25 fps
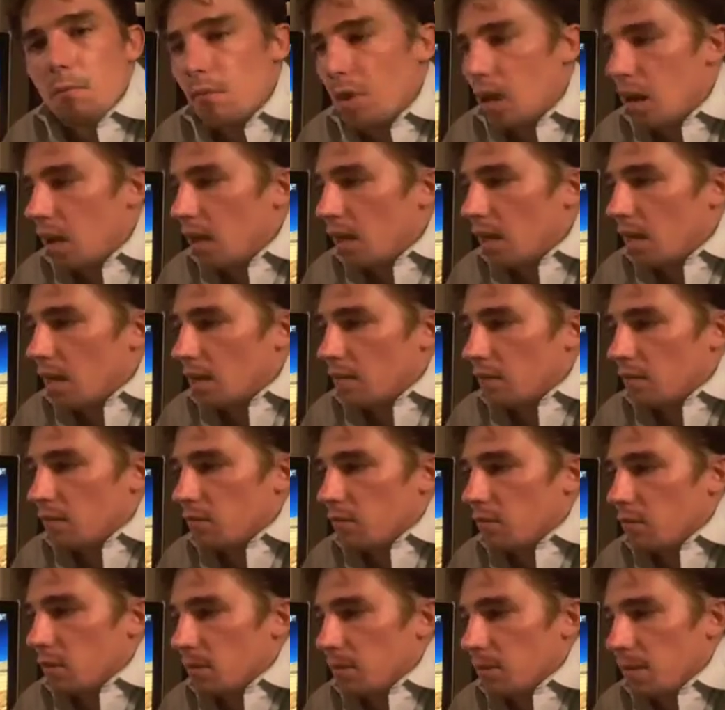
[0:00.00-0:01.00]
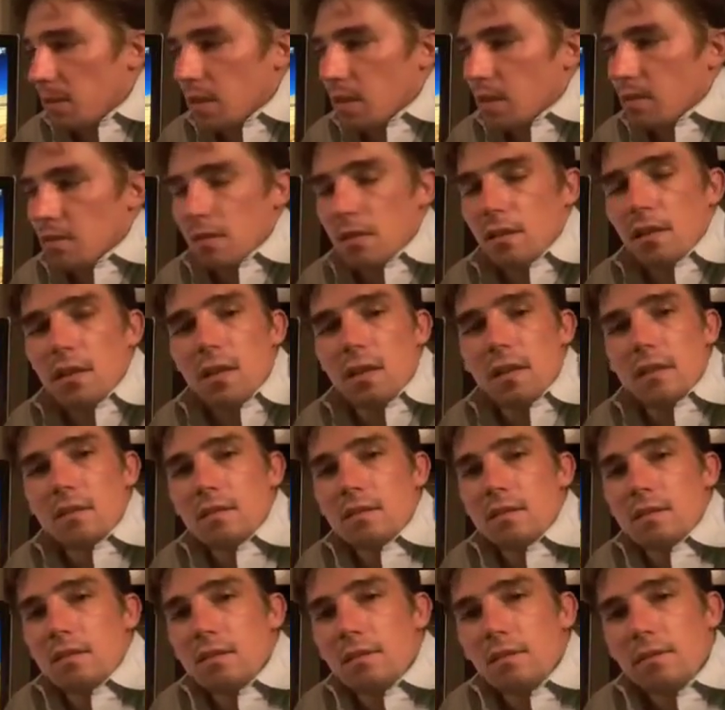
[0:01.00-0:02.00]
buy from this
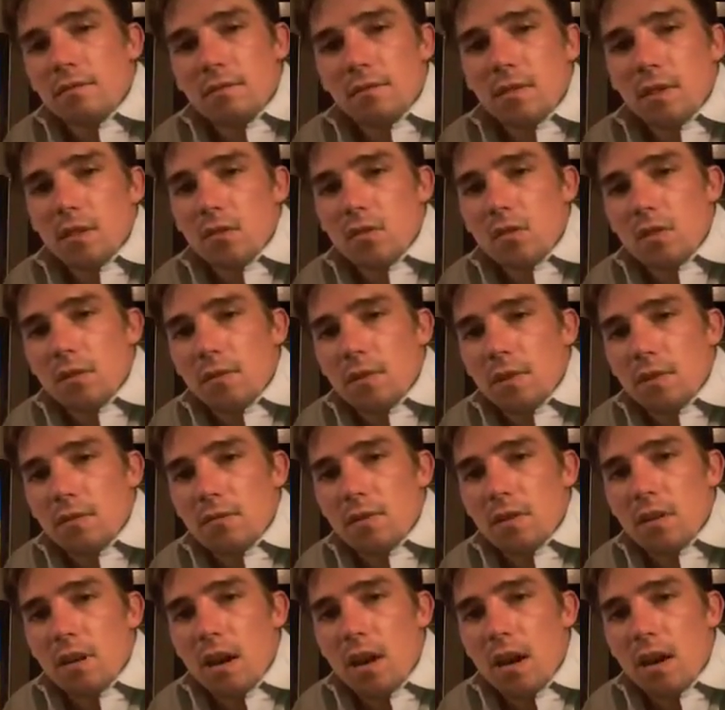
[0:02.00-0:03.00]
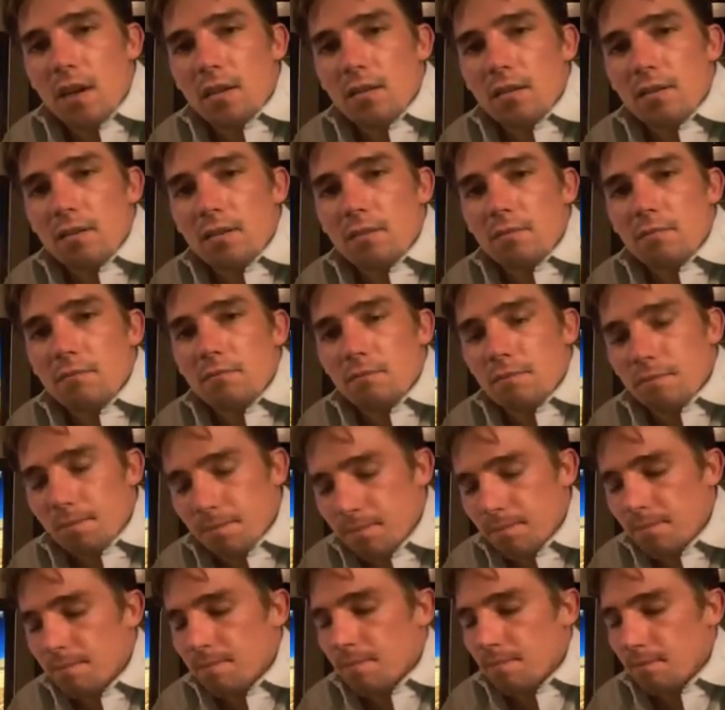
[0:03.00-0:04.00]
list, conservative stocks,
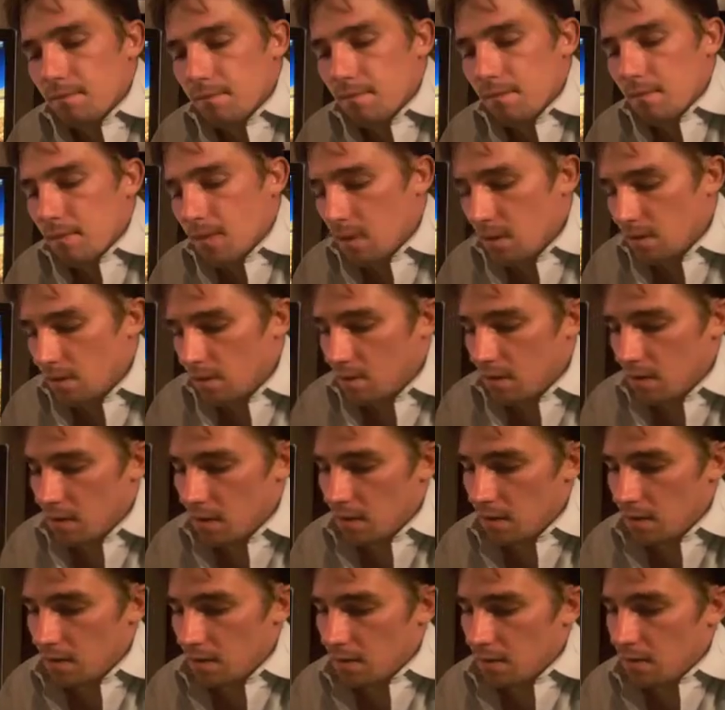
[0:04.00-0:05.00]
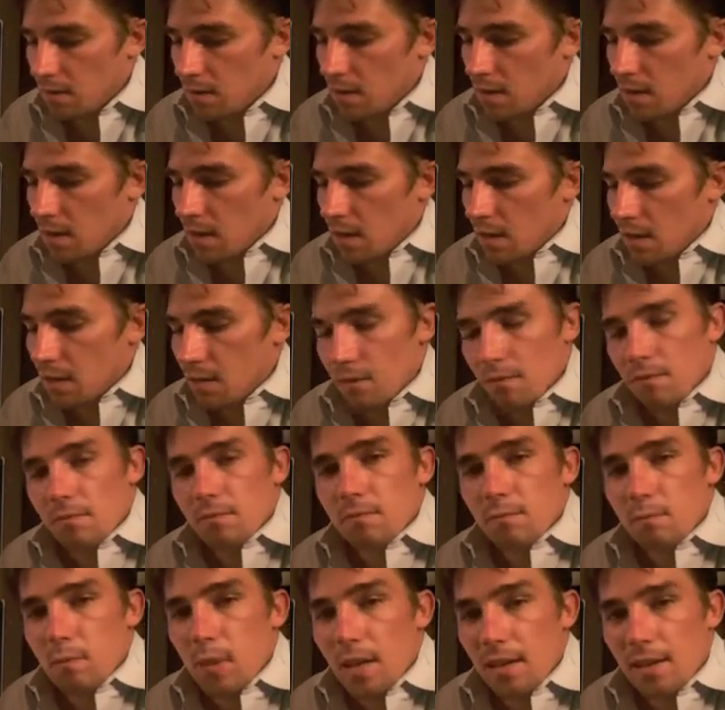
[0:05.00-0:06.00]
okay?
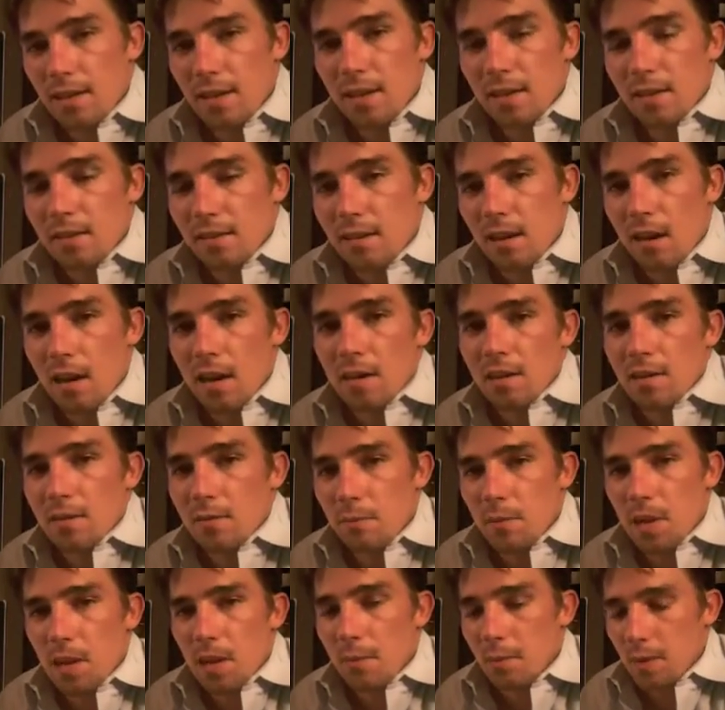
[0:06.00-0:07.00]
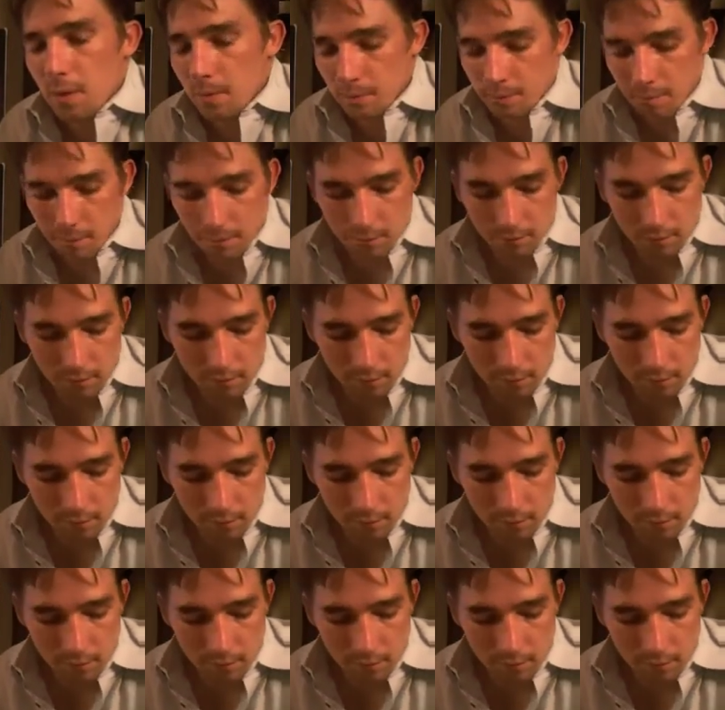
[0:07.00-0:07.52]
Buy 10 stocks minimum.